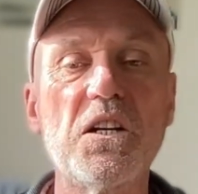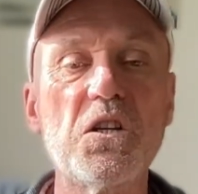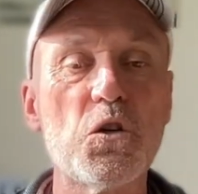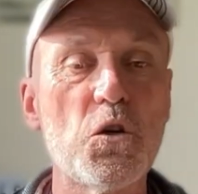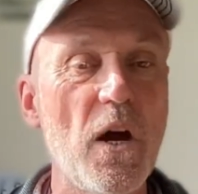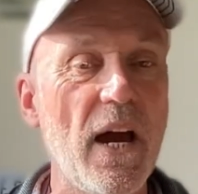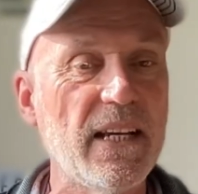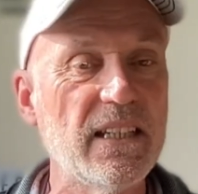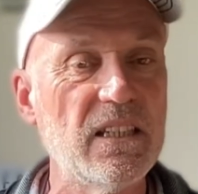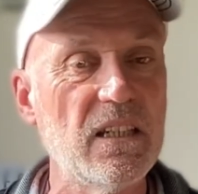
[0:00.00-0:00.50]

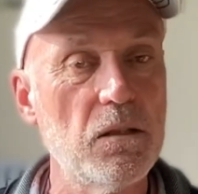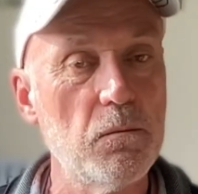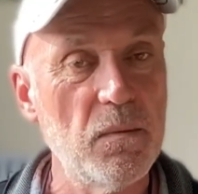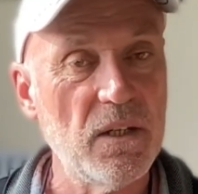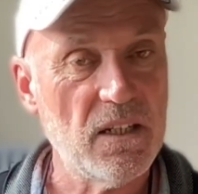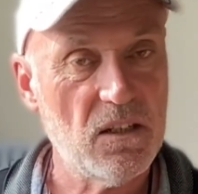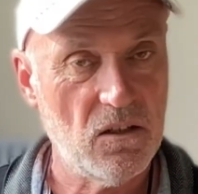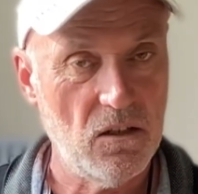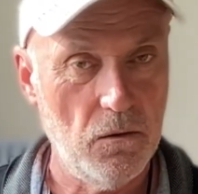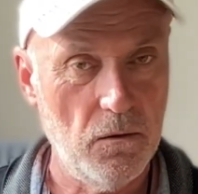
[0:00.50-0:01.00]
attracted
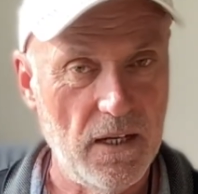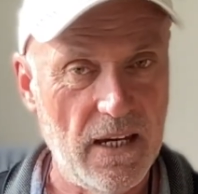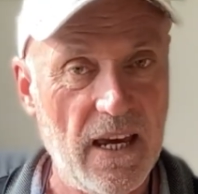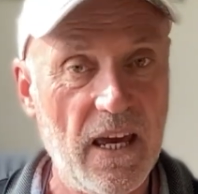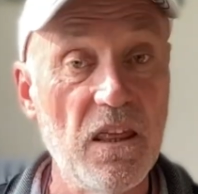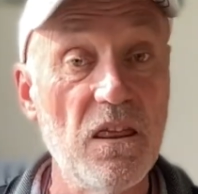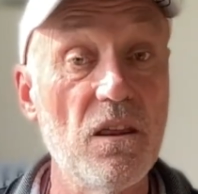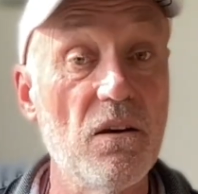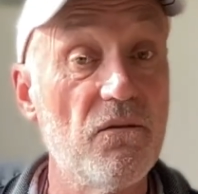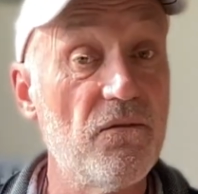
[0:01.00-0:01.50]
me to it
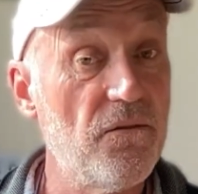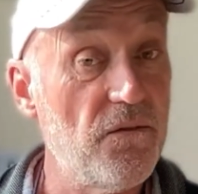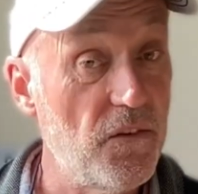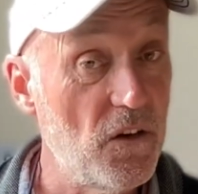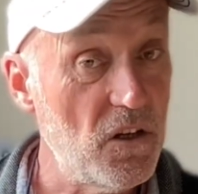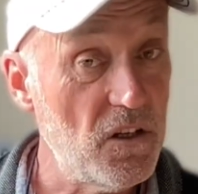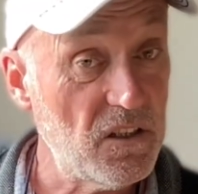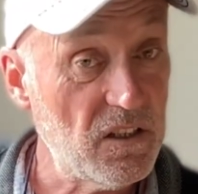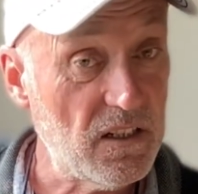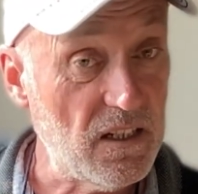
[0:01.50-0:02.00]
in the
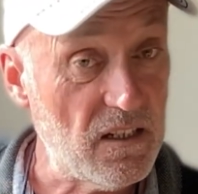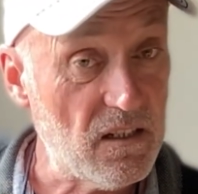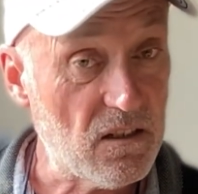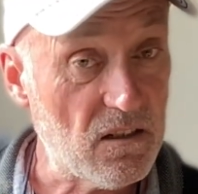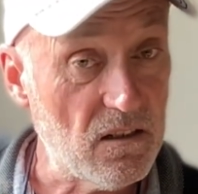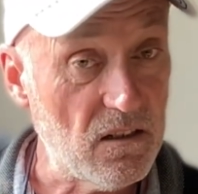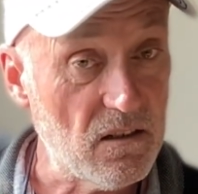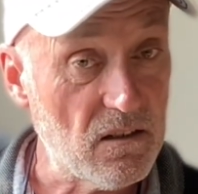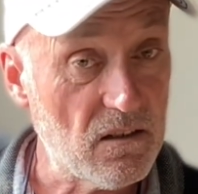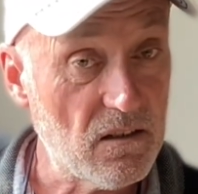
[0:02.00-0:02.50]
first
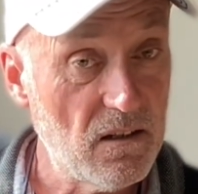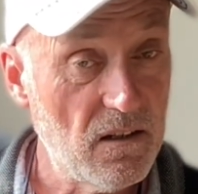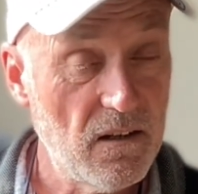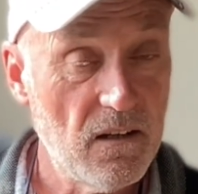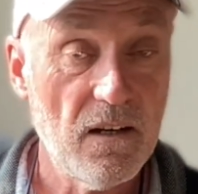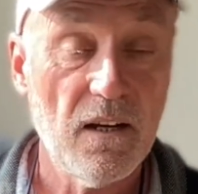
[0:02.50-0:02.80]
instance.